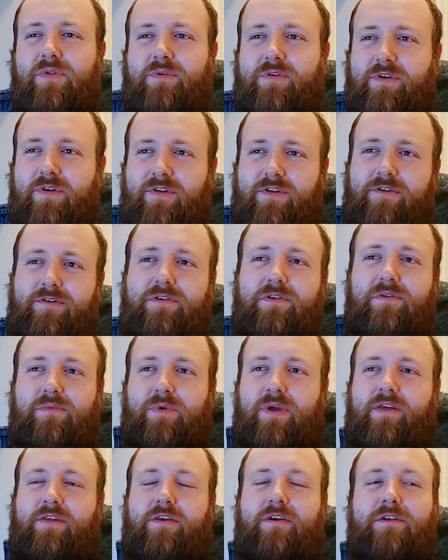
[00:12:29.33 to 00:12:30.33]
concerning the
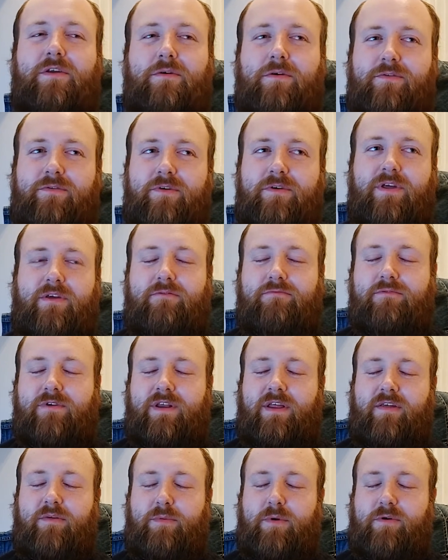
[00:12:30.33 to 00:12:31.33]
Beast, I know I've only
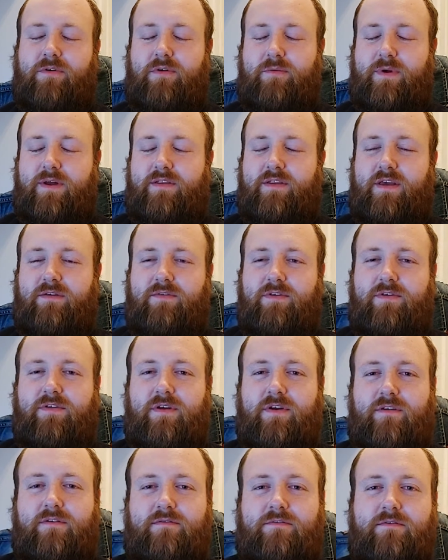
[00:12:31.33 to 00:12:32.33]
really spoken about David
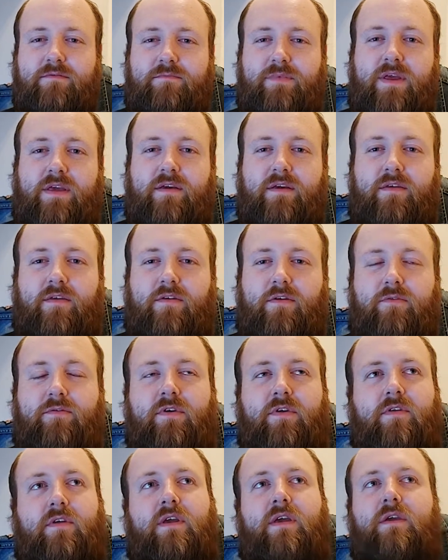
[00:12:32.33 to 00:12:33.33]
Dunn because
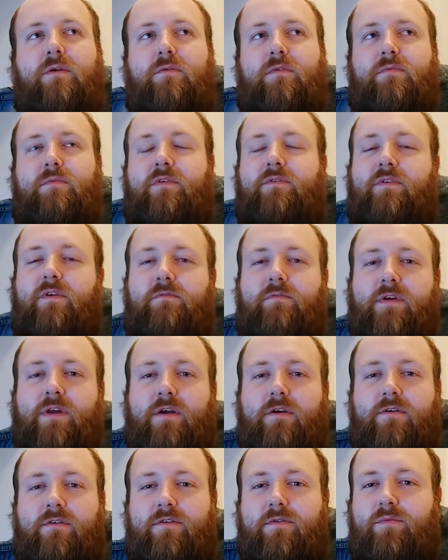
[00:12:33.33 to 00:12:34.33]
obviously he was my favourite
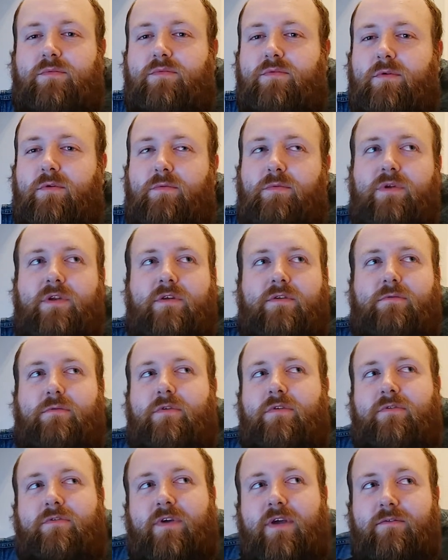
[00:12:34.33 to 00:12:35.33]
character. Bruce Willis
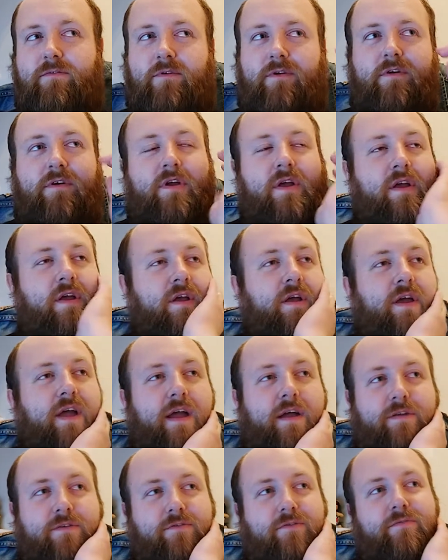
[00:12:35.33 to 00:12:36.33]
was a favourite
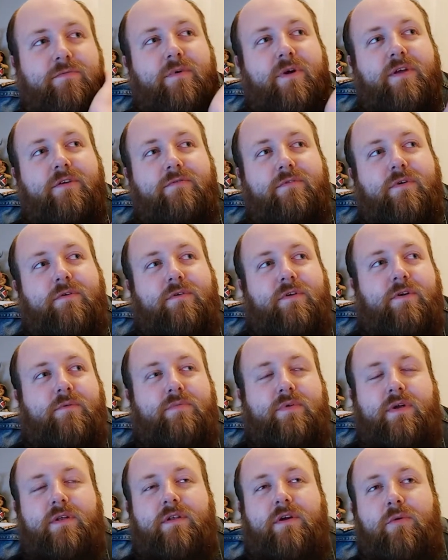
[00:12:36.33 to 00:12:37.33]
actor of mine growing
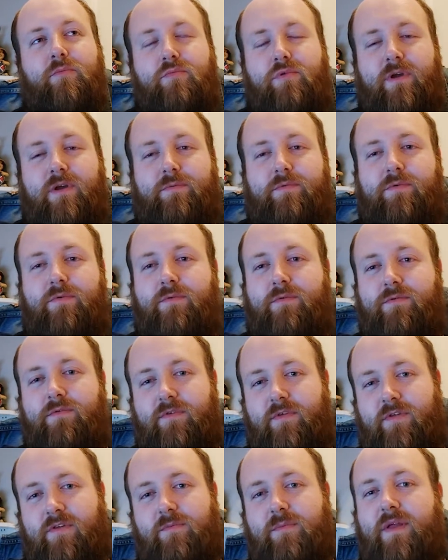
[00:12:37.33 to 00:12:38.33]
up, and Unbreakable
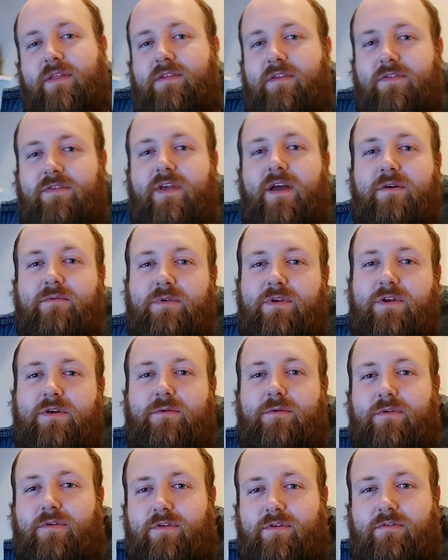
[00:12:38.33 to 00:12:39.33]
cemented that when
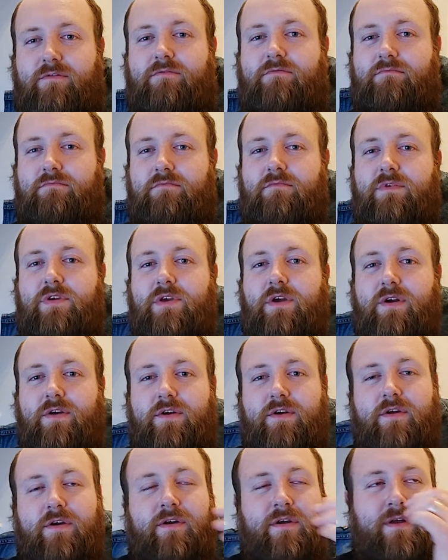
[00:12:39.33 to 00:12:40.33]
I was
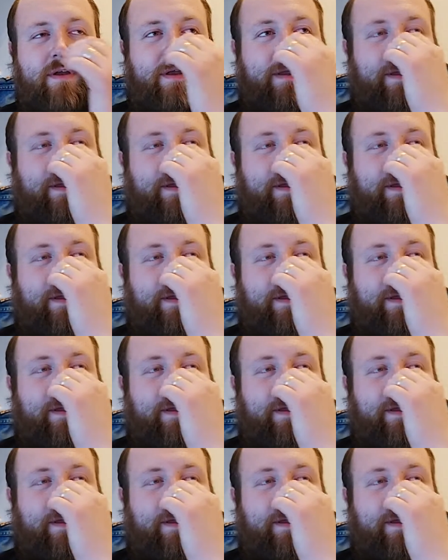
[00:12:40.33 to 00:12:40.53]
younger.